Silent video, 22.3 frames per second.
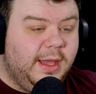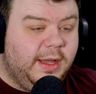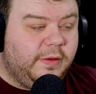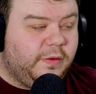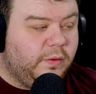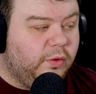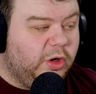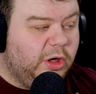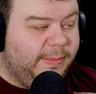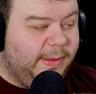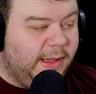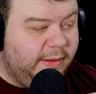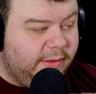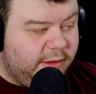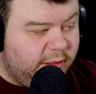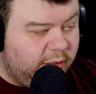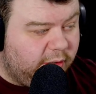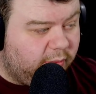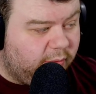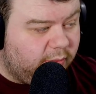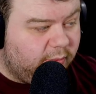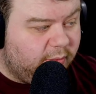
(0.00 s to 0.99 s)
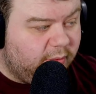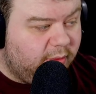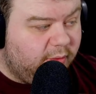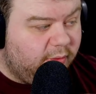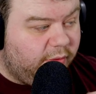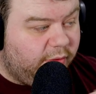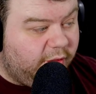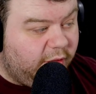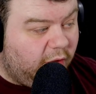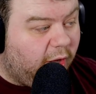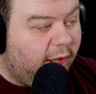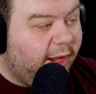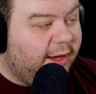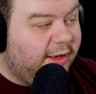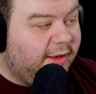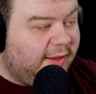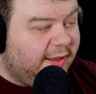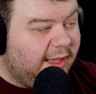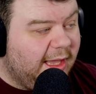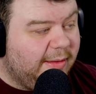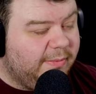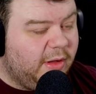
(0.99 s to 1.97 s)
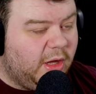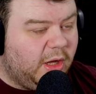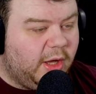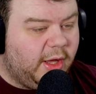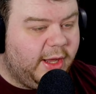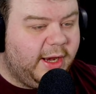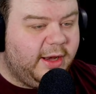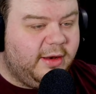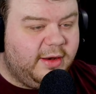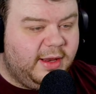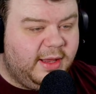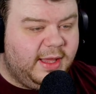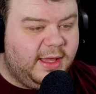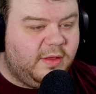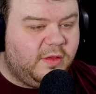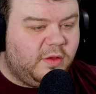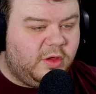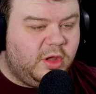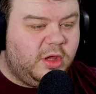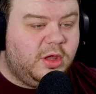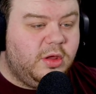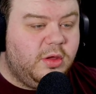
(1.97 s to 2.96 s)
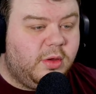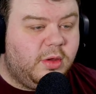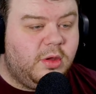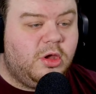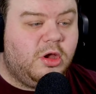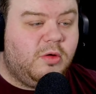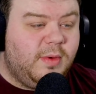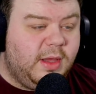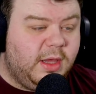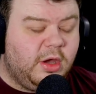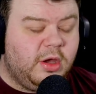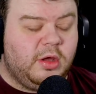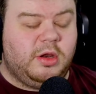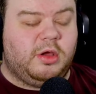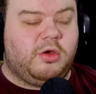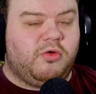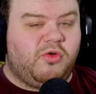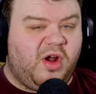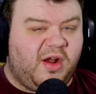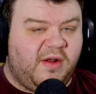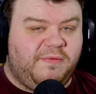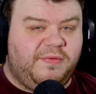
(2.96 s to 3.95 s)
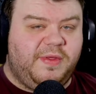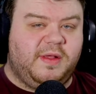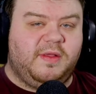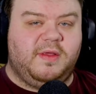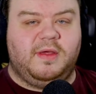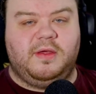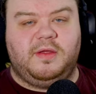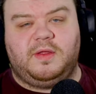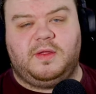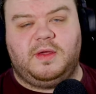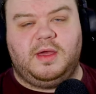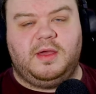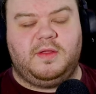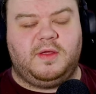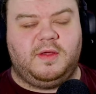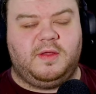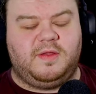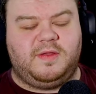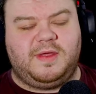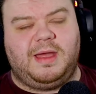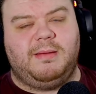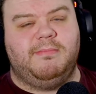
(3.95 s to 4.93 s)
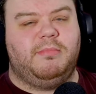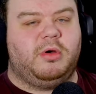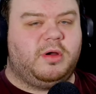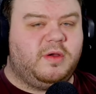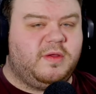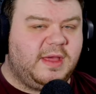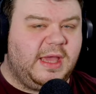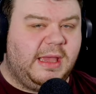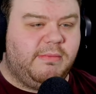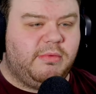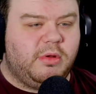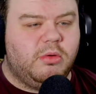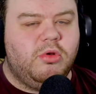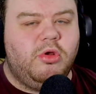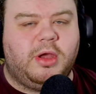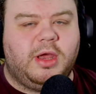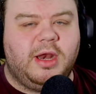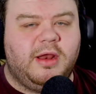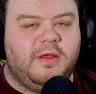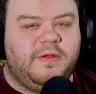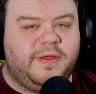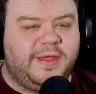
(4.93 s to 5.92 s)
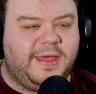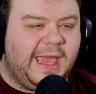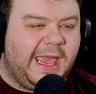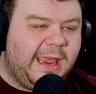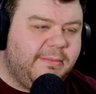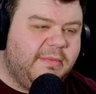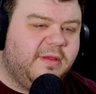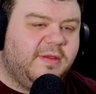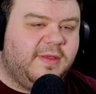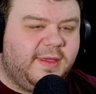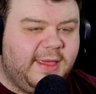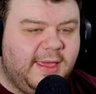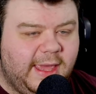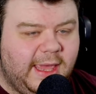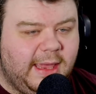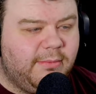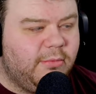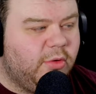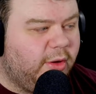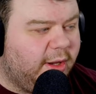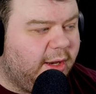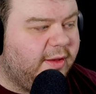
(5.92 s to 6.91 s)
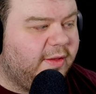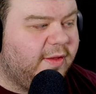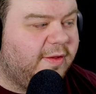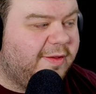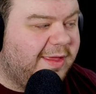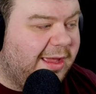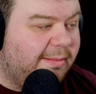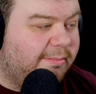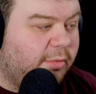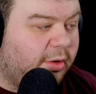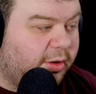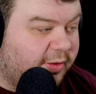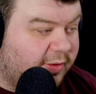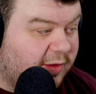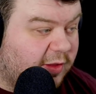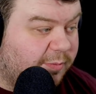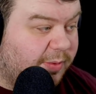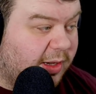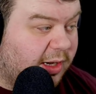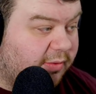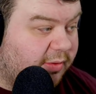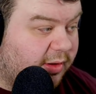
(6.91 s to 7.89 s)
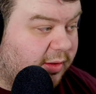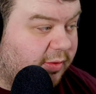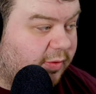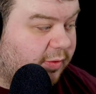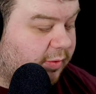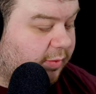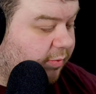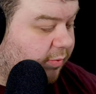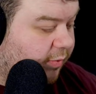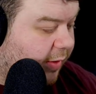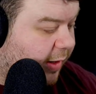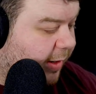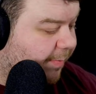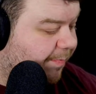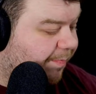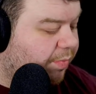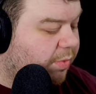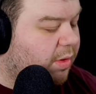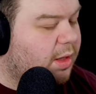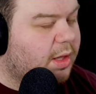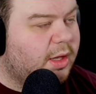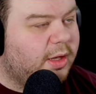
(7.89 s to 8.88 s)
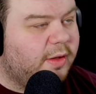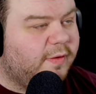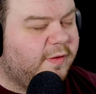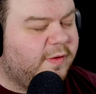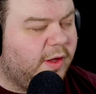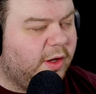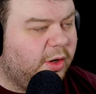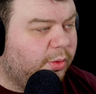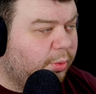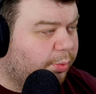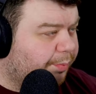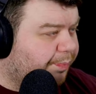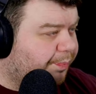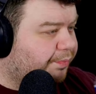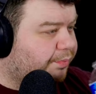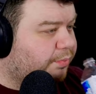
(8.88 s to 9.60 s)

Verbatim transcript: It's all about you. The idea behind it is that you can go and kind of craft that as a, as a sandbox game. Don't look at it as the game as the game. Look at it as a sandbox experience, right? So